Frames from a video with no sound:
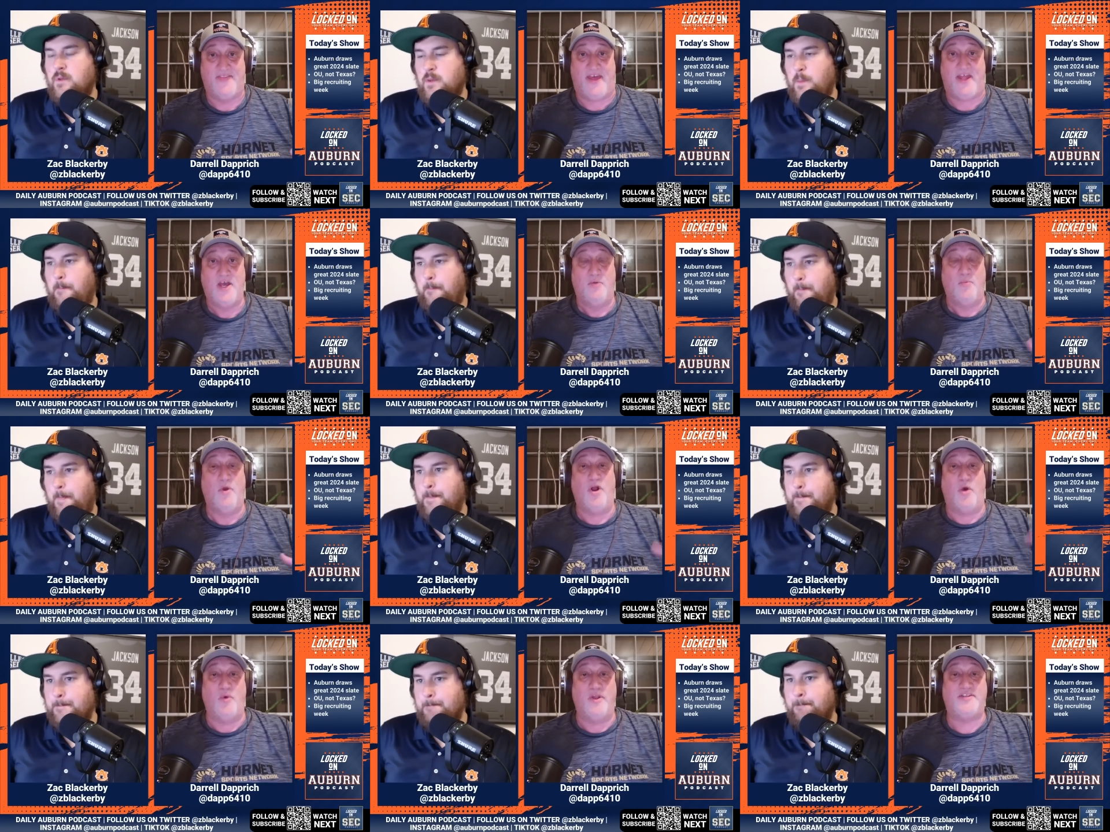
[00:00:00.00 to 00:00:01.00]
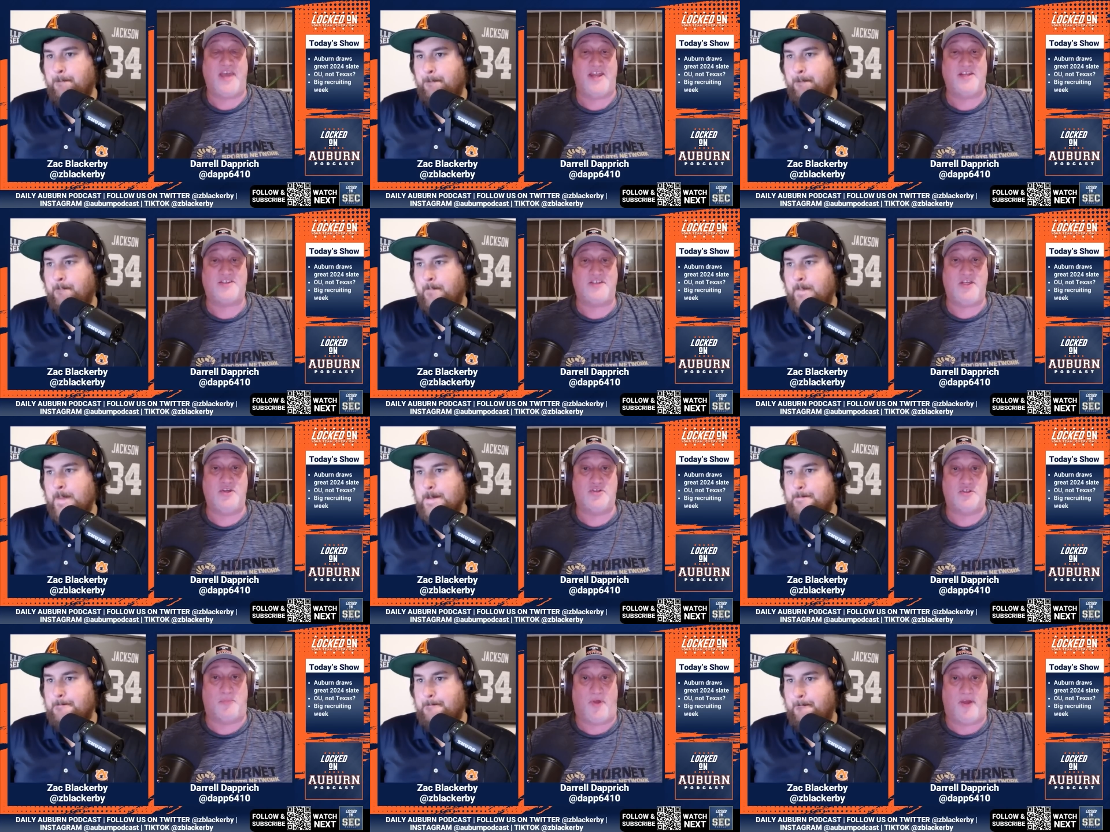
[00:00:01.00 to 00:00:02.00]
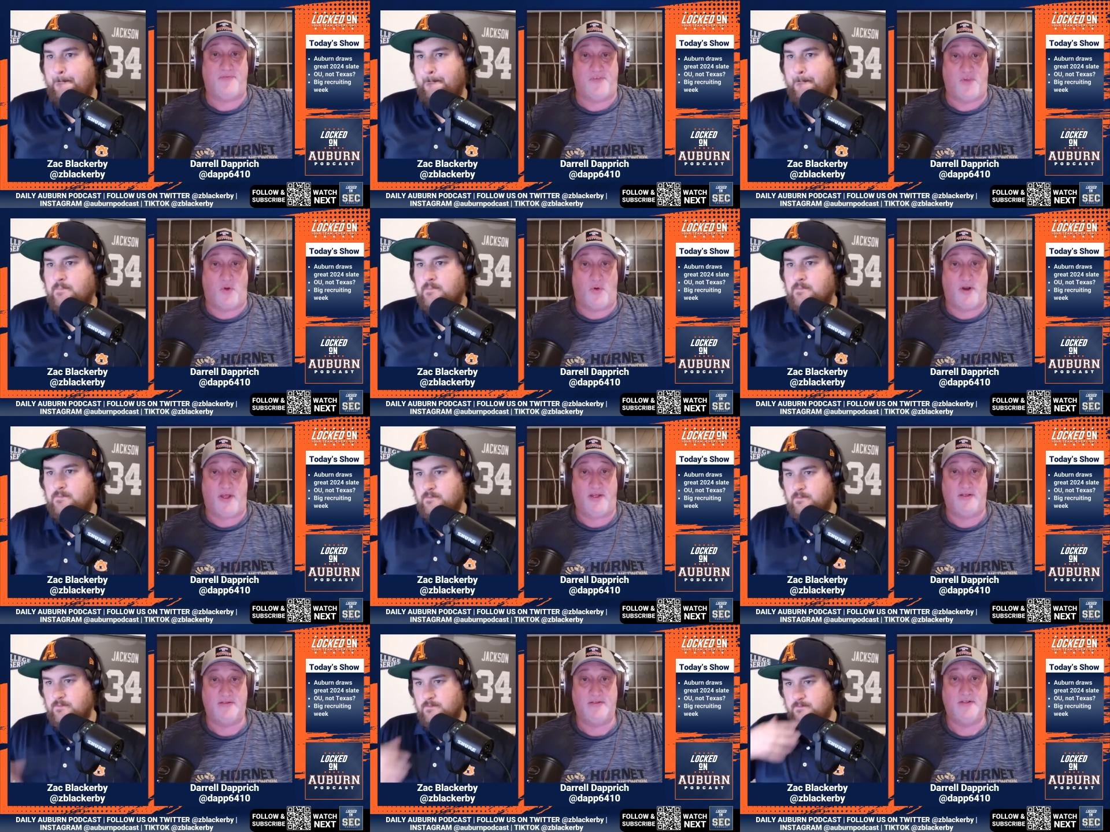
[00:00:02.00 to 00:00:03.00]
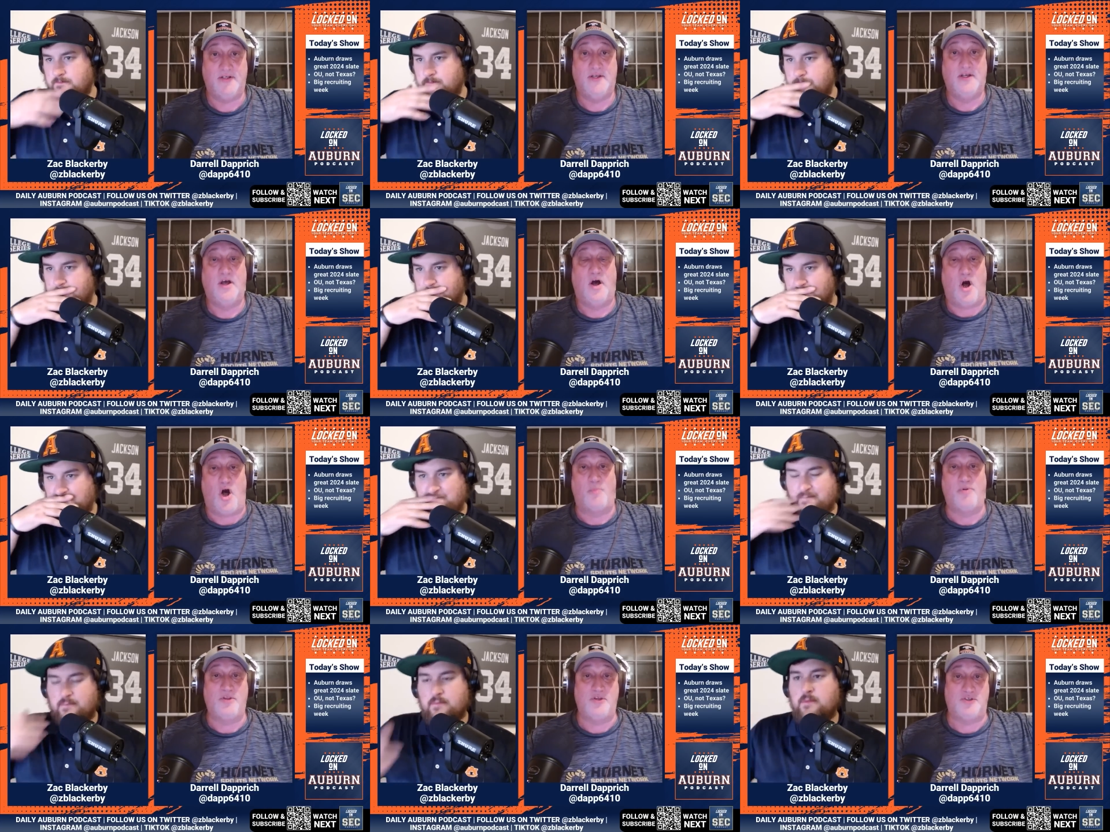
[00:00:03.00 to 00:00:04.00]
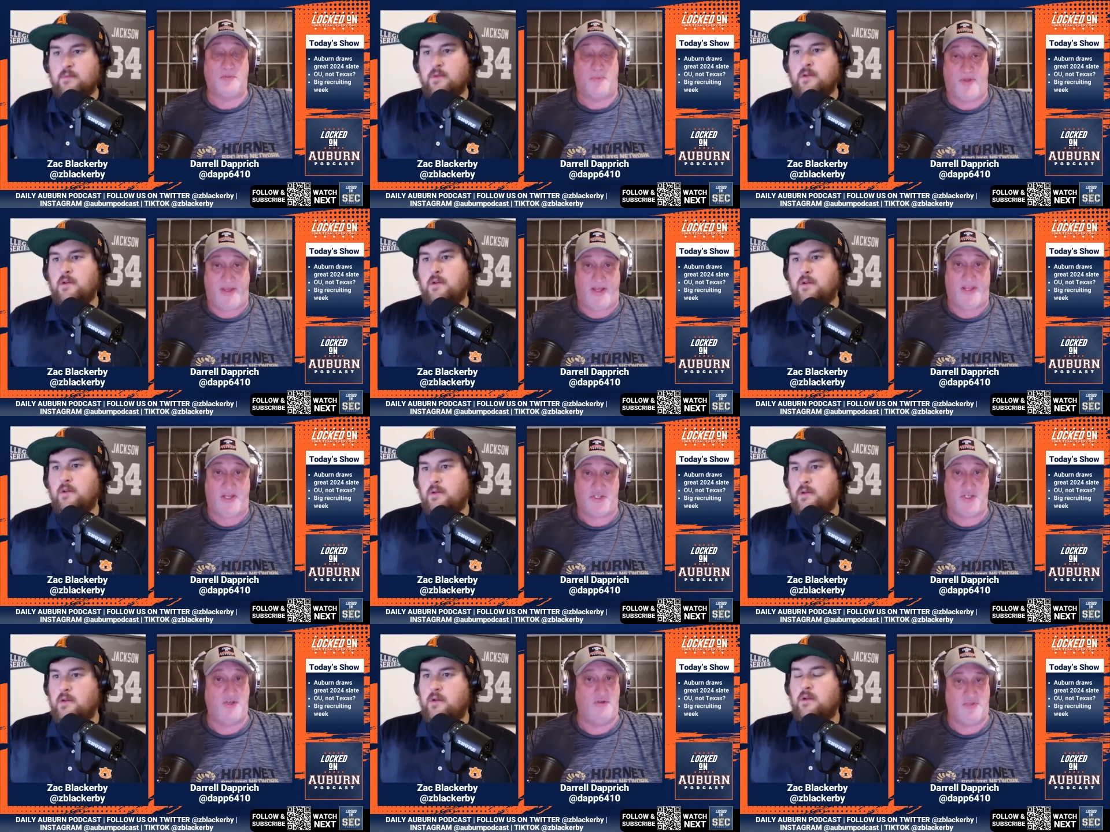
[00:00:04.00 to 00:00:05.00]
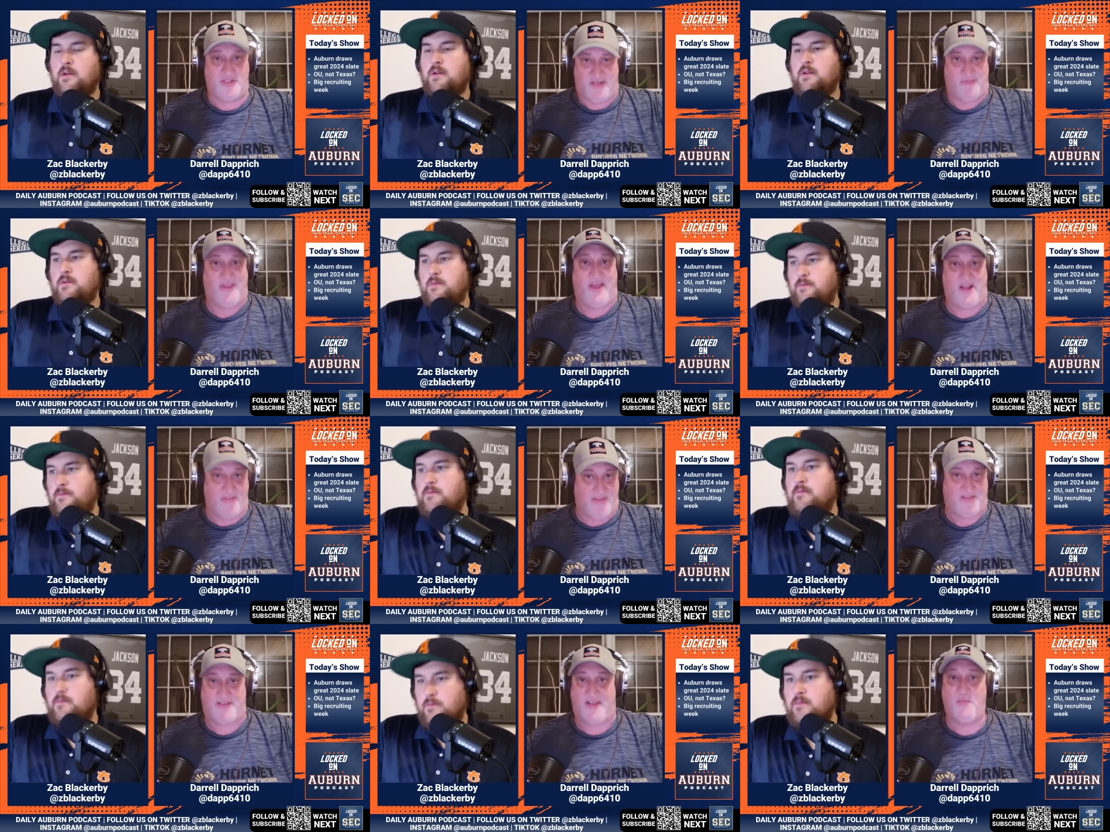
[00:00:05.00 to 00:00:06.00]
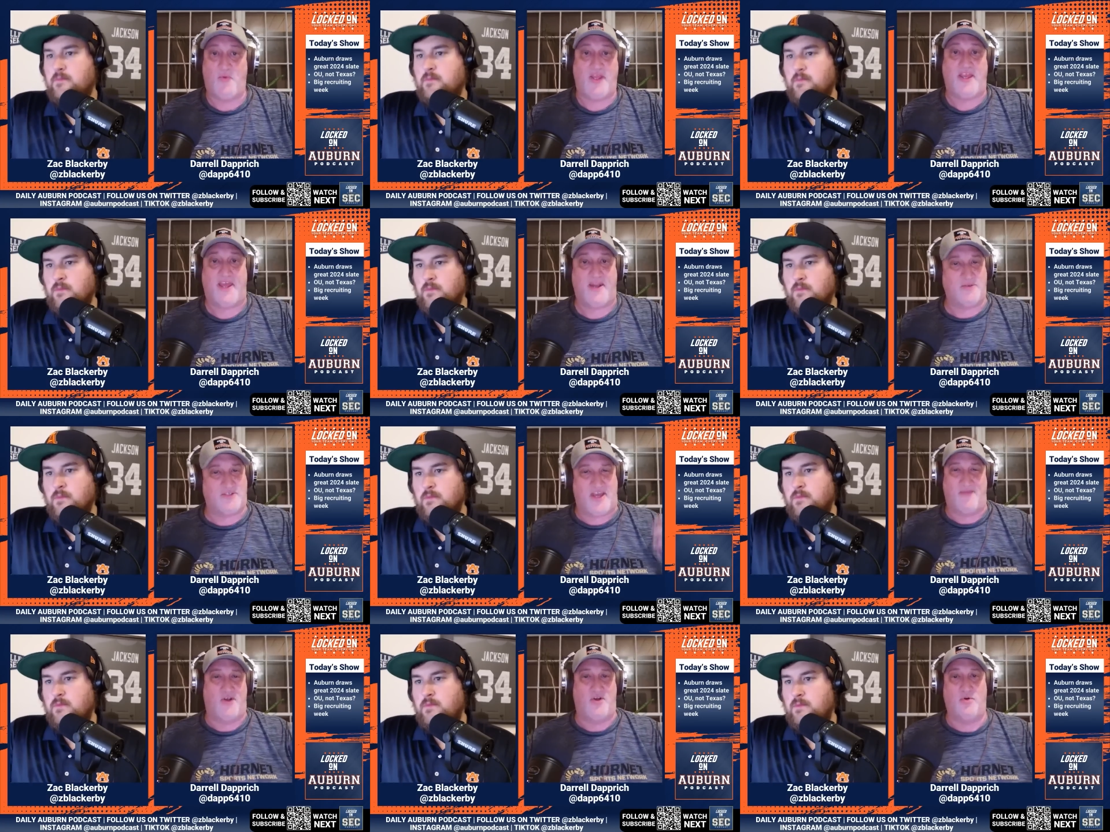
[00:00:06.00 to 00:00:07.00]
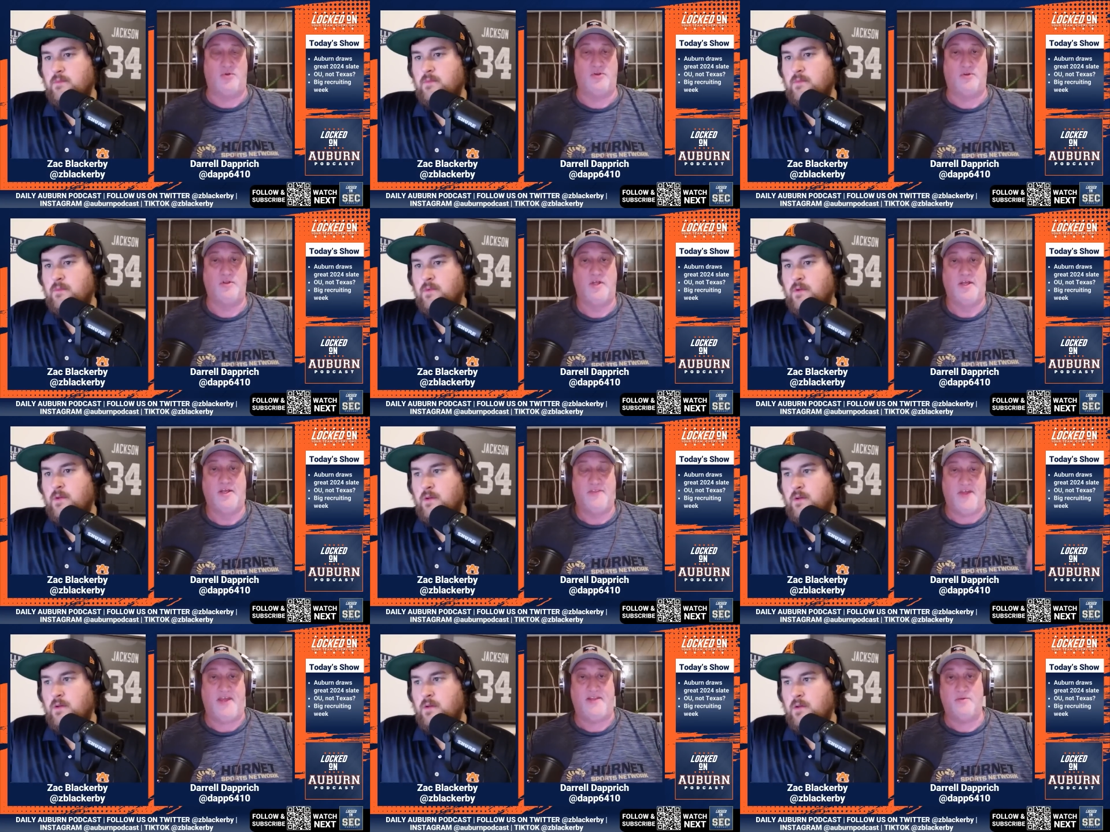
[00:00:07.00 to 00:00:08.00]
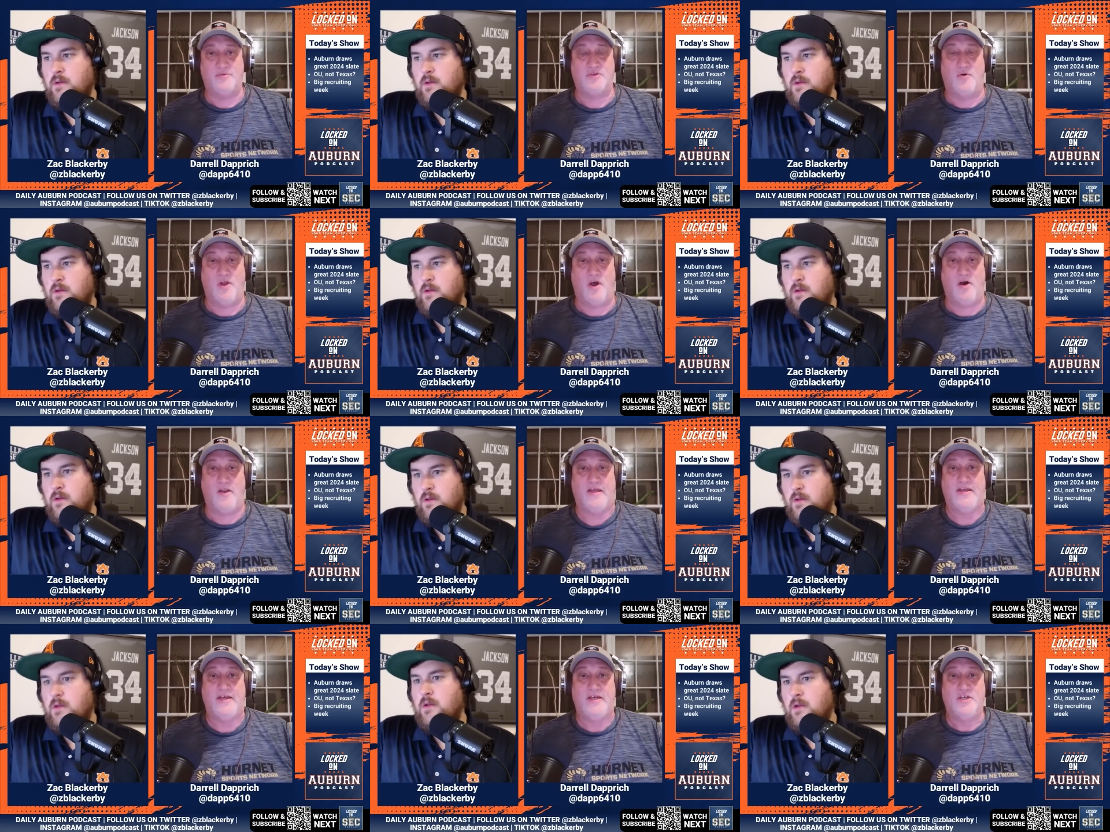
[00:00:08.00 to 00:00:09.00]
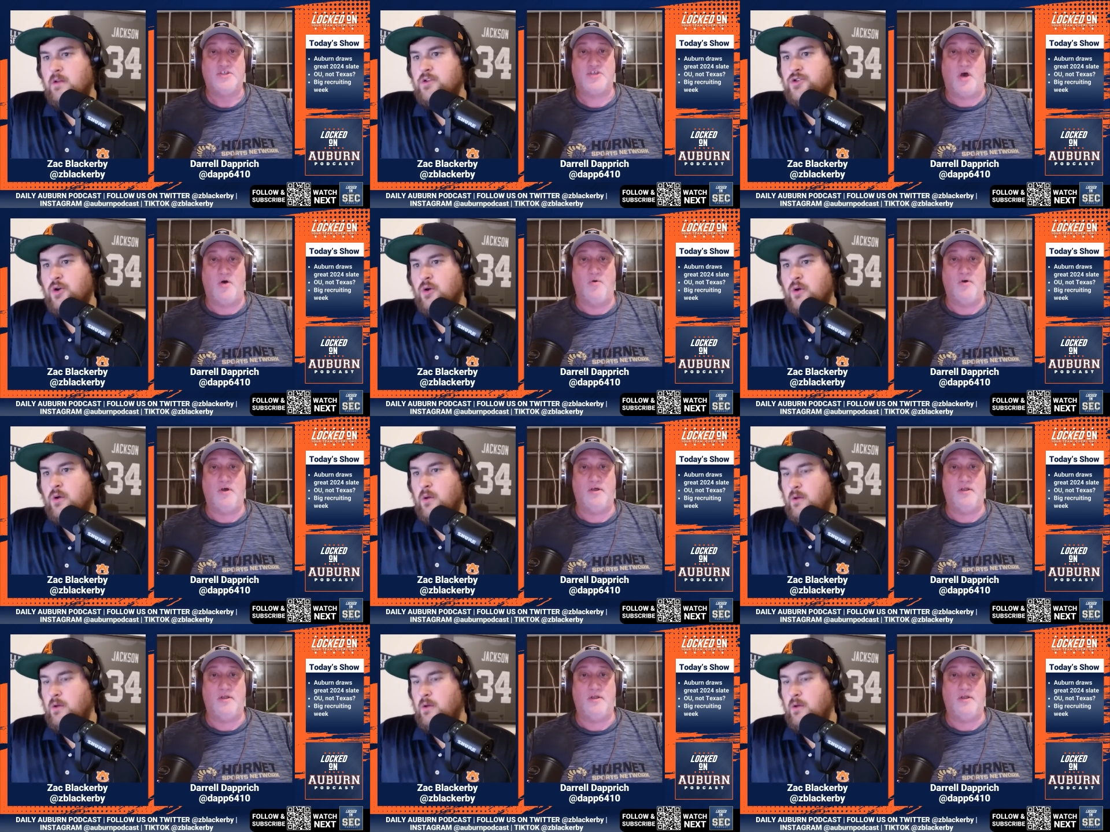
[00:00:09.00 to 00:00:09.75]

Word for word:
Speaker 1: That when when Tennessee used to play Florida, Auburn used to play LSU. It seemed like on that same weekend, mm-hmm. it was mm-hmm. kind of a cool little thing that was going on. So sure.